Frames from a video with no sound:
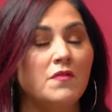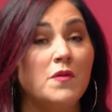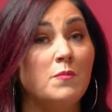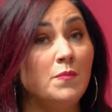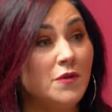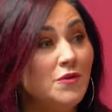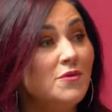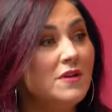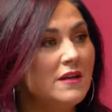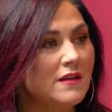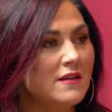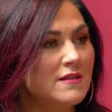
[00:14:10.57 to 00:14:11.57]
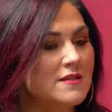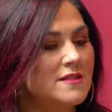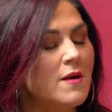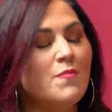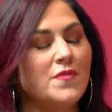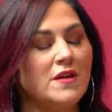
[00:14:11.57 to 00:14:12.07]
the beauty is
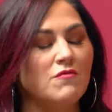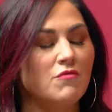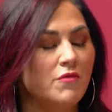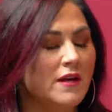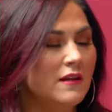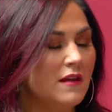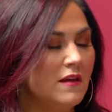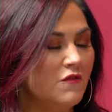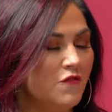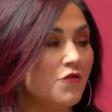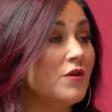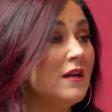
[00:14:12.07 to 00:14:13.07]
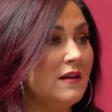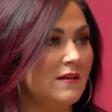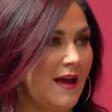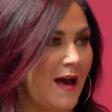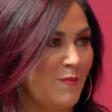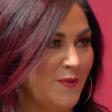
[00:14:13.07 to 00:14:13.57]
something really freeing
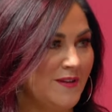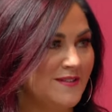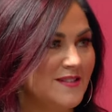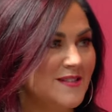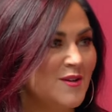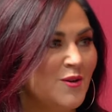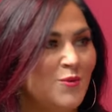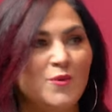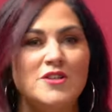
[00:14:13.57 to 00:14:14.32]
happens, yeah.